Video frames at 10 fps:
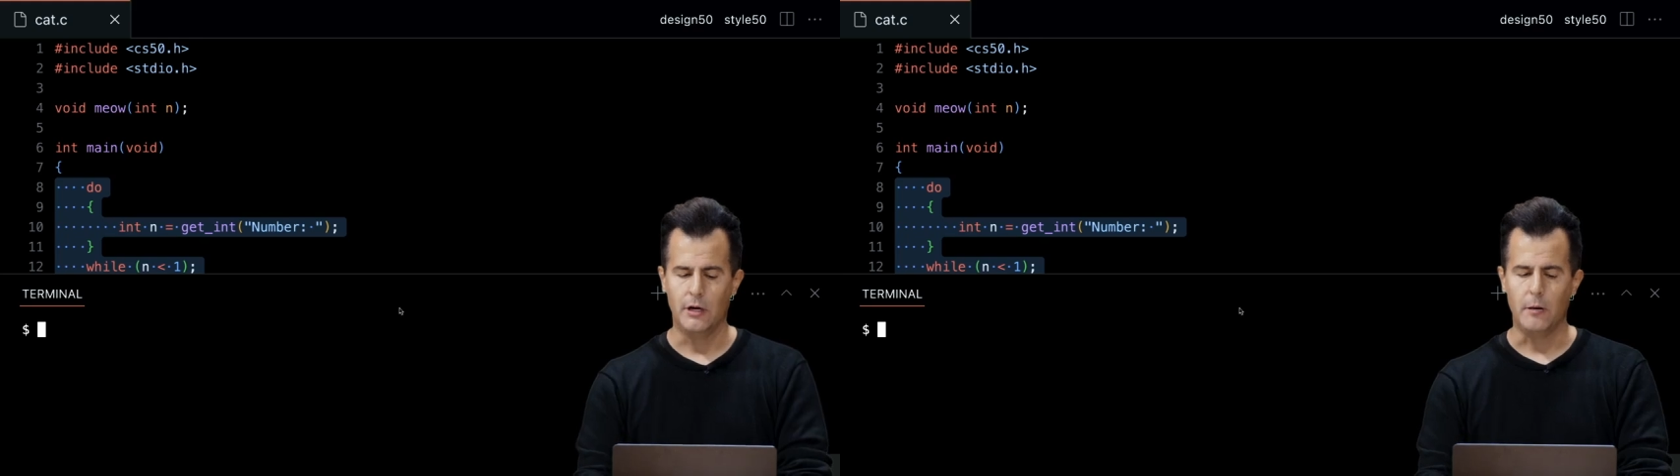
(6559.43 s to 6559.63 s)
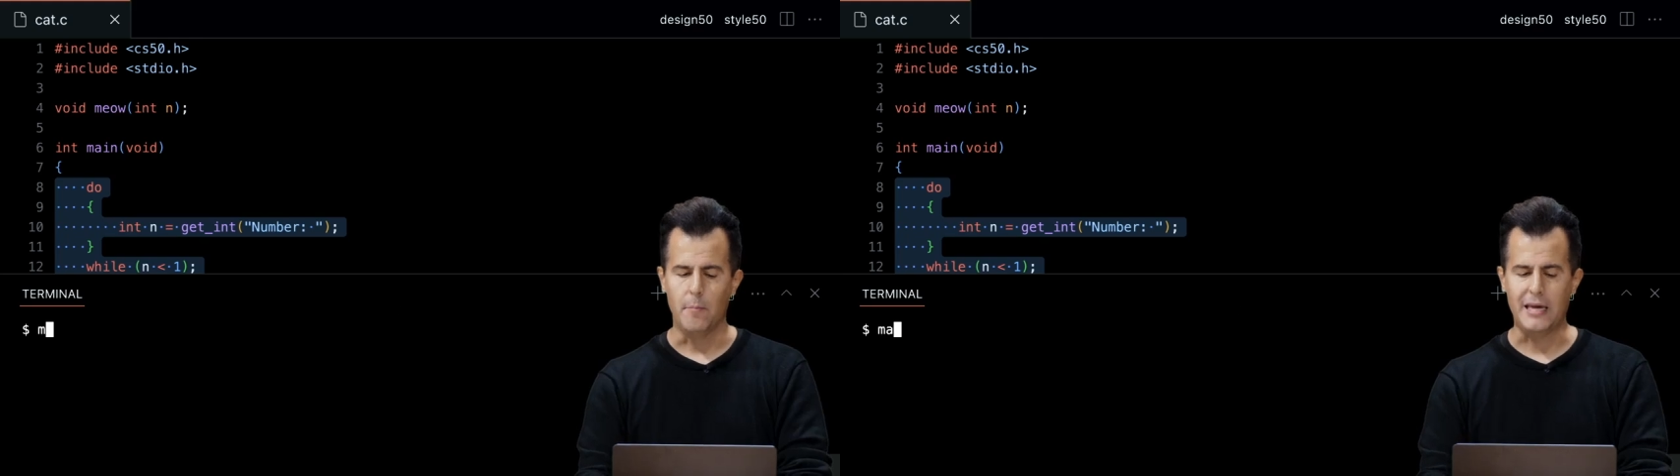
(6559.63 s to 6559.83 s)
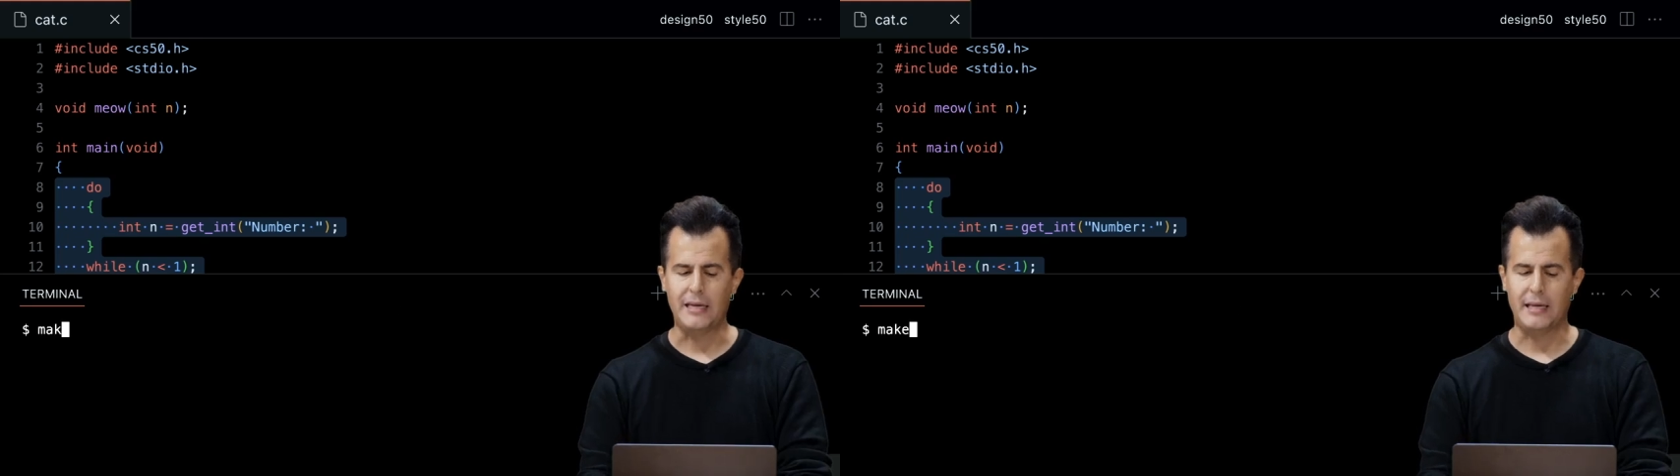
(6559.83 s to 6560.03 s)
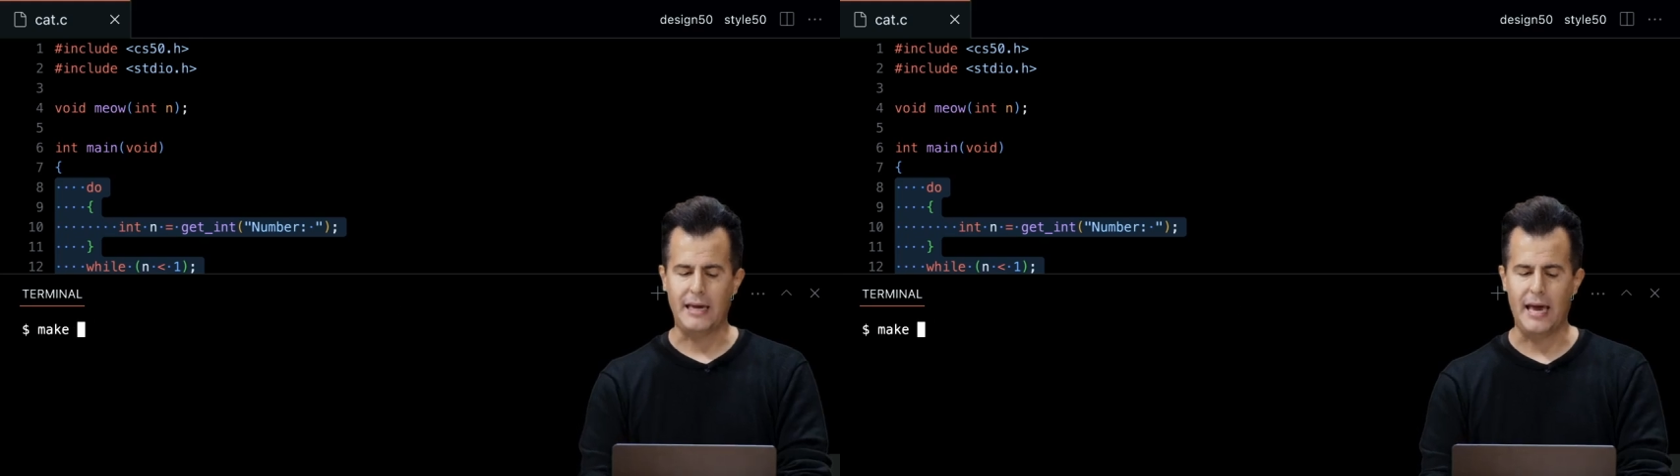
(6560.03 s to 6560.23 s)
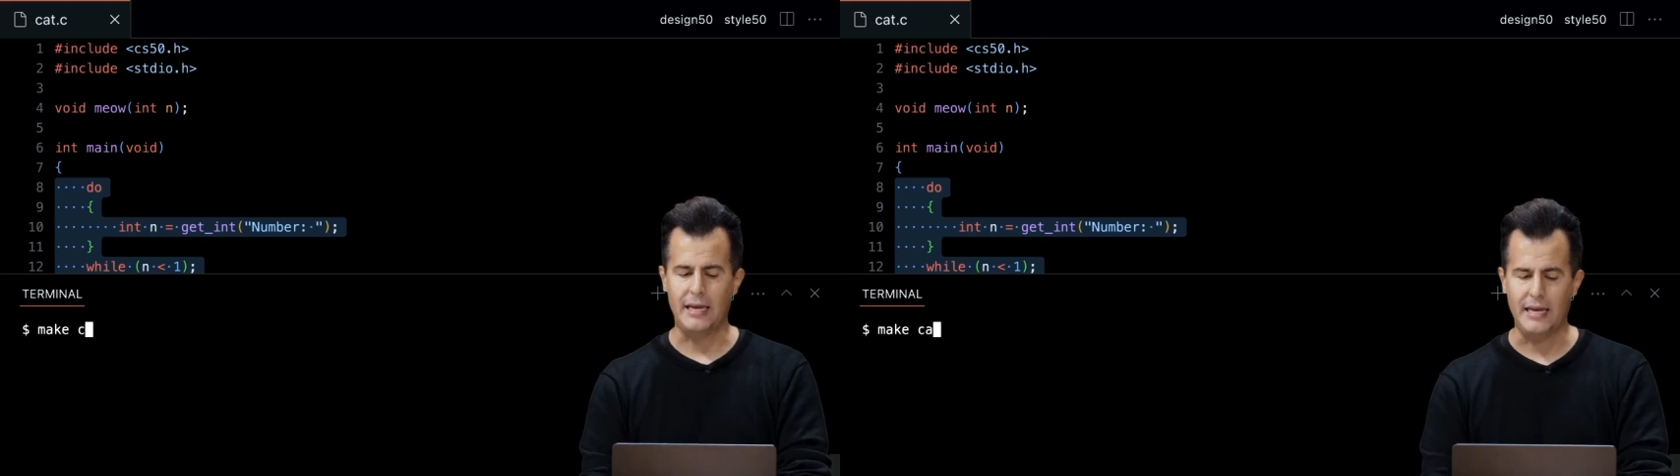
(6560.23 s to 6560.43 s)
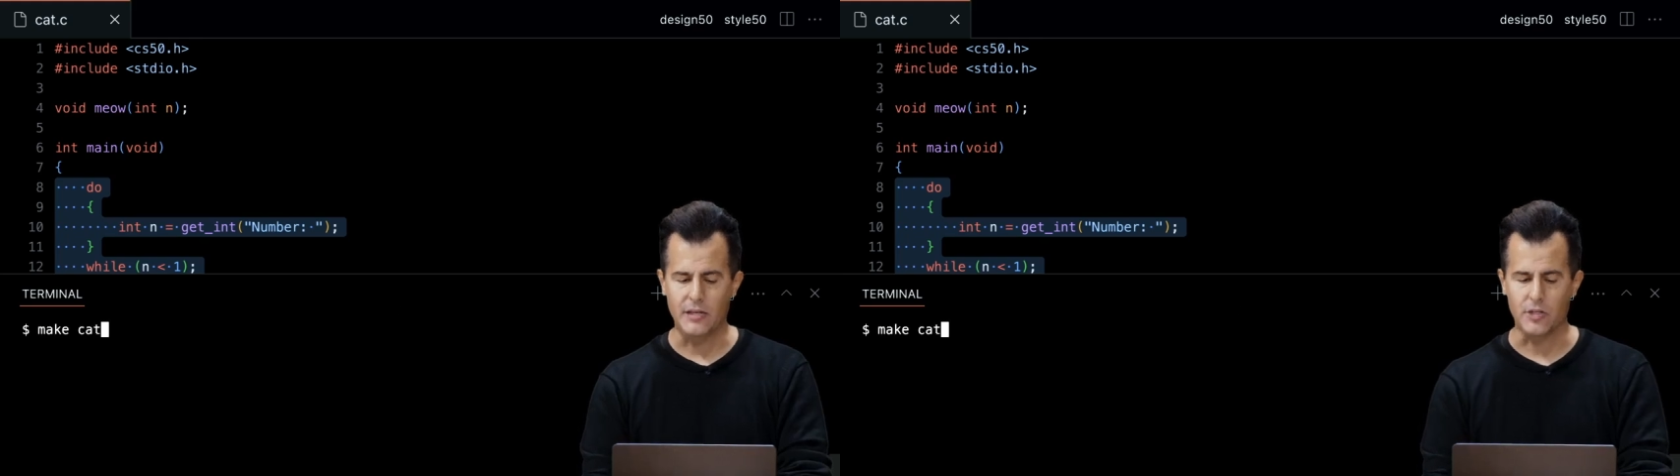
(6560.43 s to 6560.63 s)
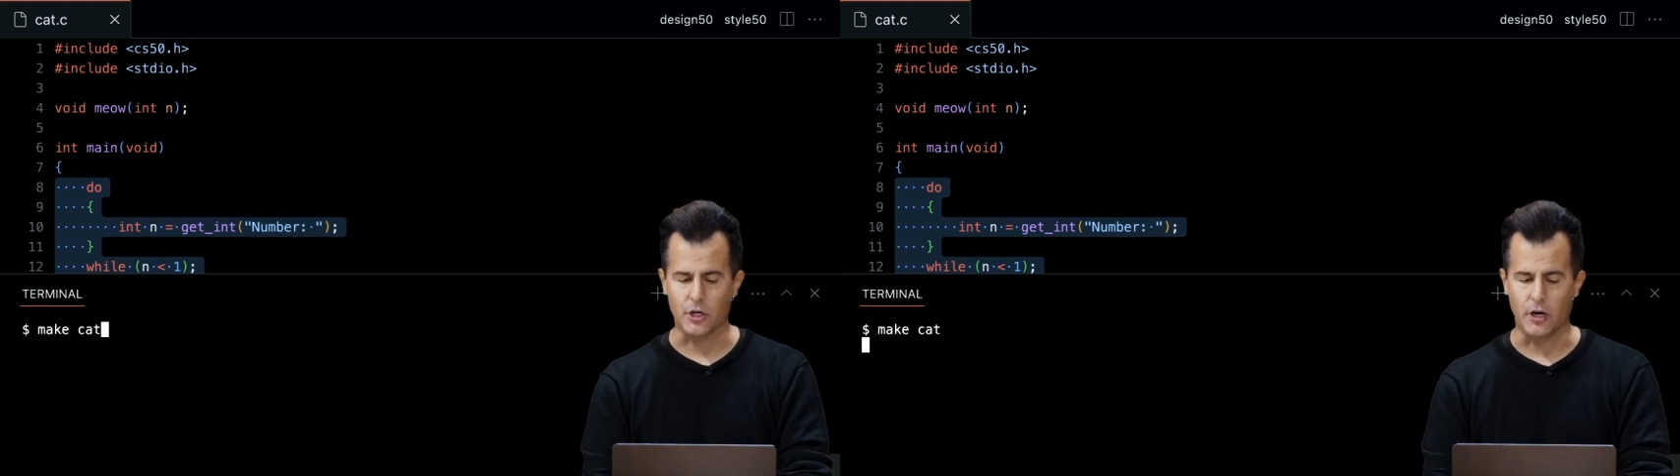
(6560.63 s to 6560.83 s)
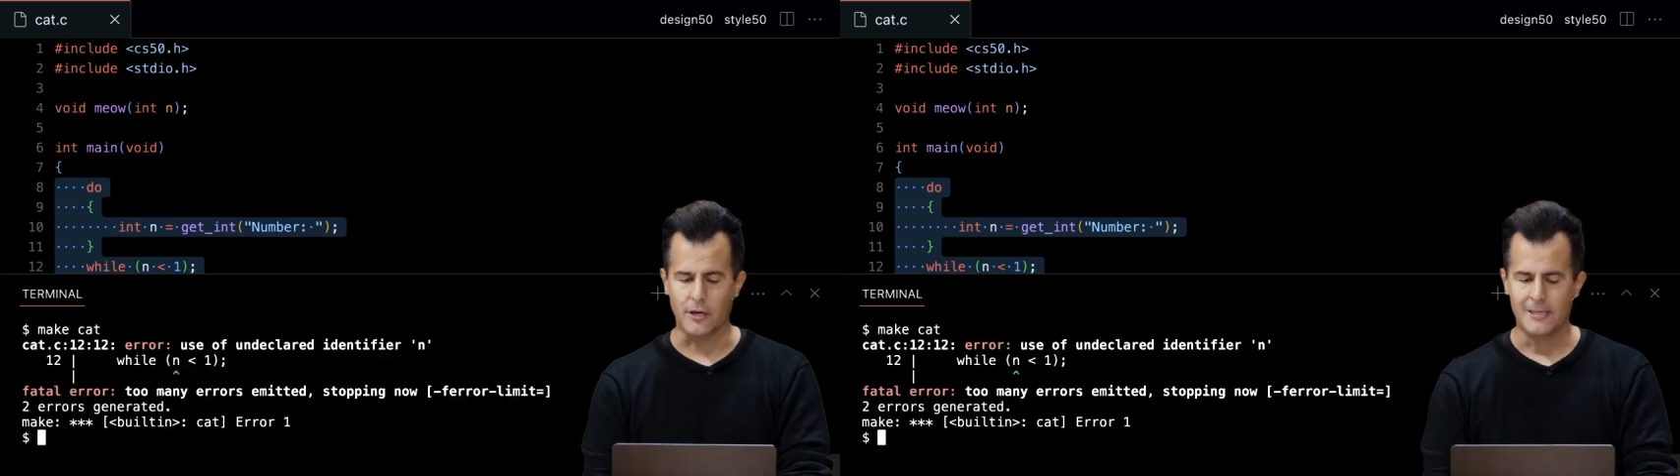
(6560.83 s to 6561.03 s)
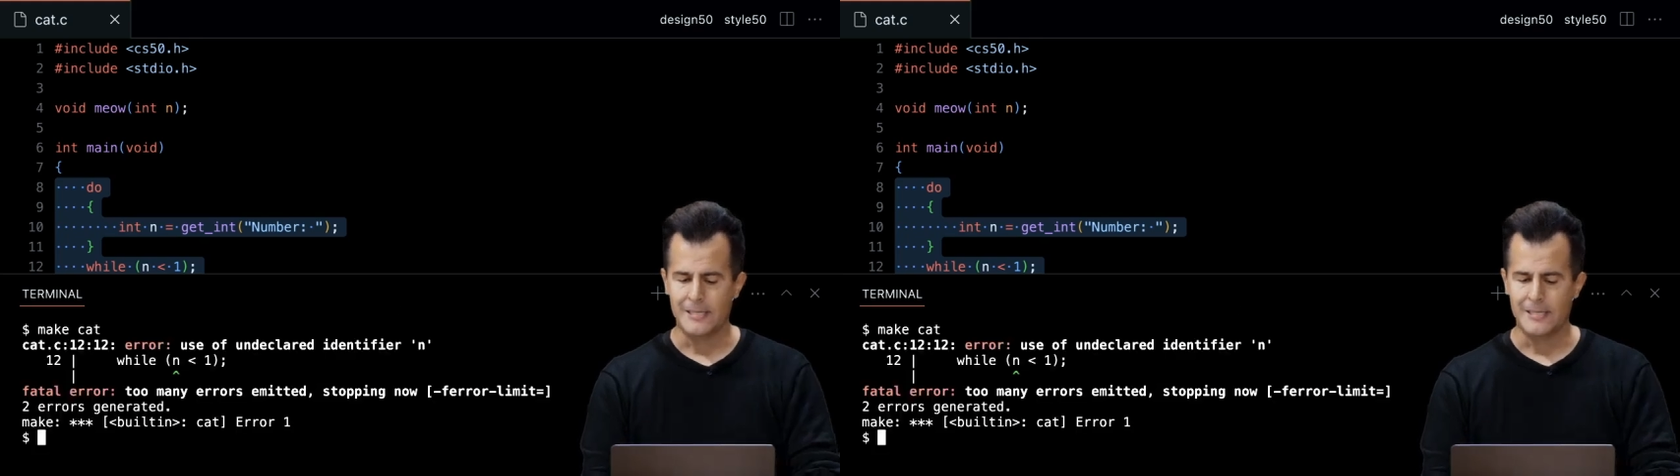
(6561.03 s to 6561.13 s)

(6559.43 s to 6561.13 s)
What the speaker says: make cat enter.